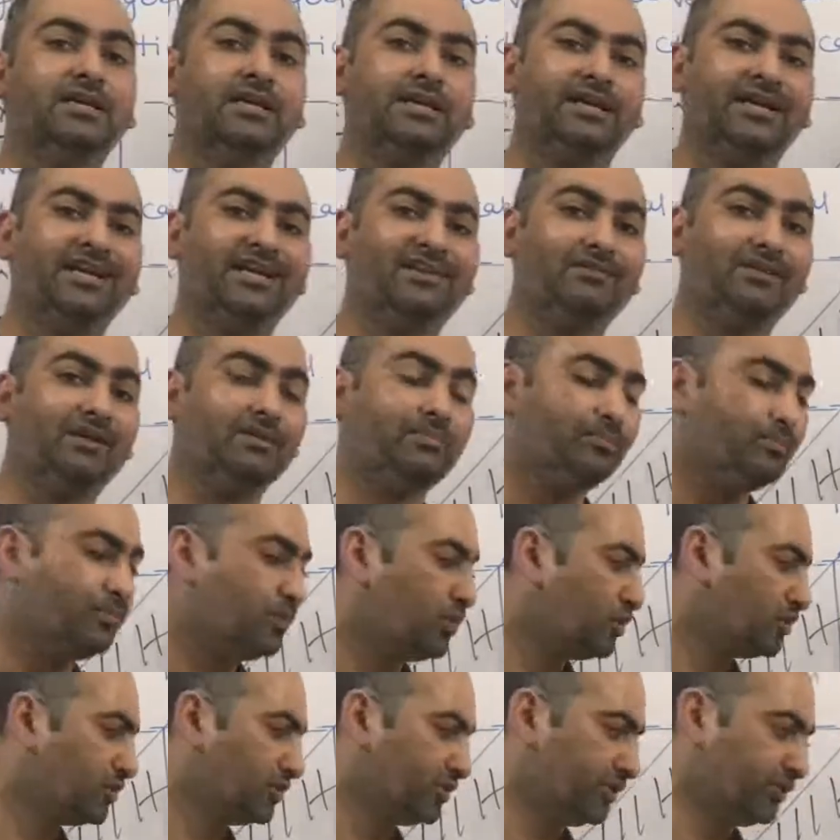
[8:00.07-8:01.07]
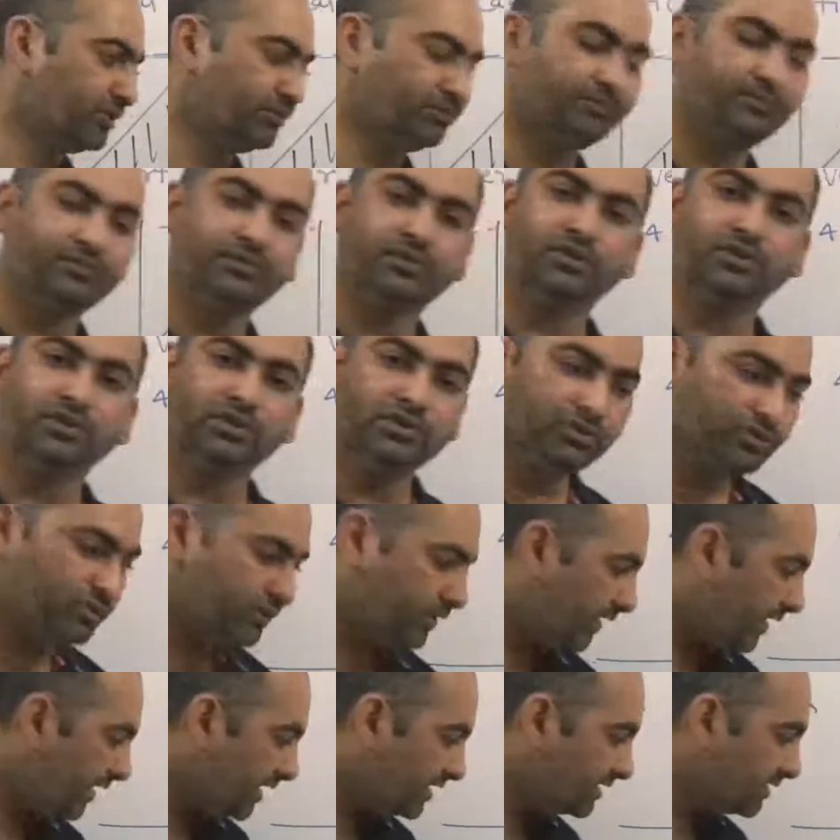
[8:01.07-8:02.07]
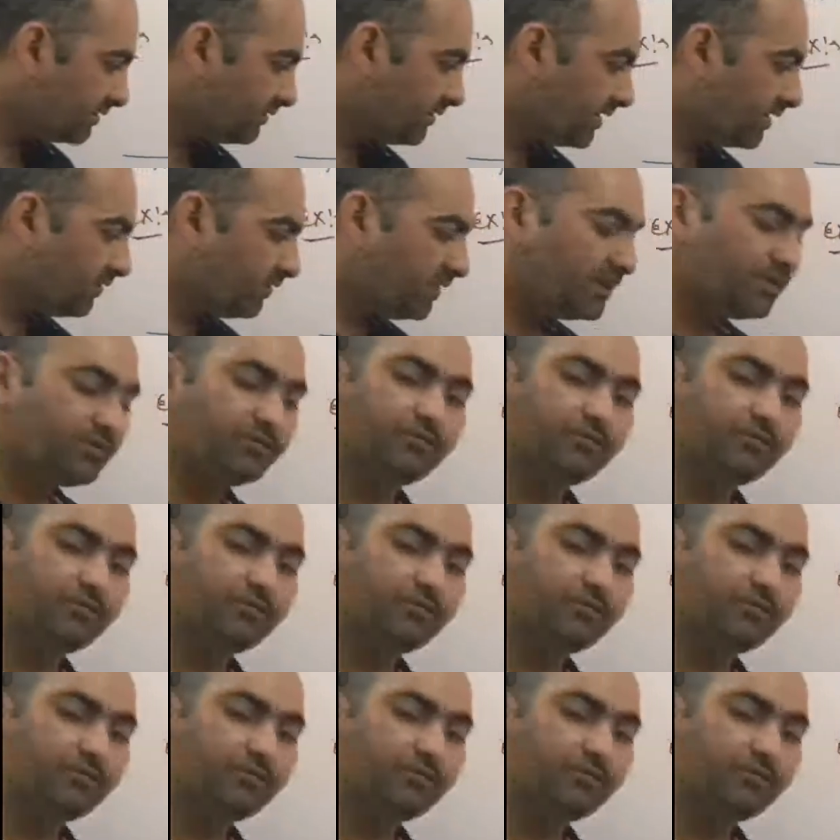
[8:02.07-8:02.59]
It will come positive. So here answer will come what?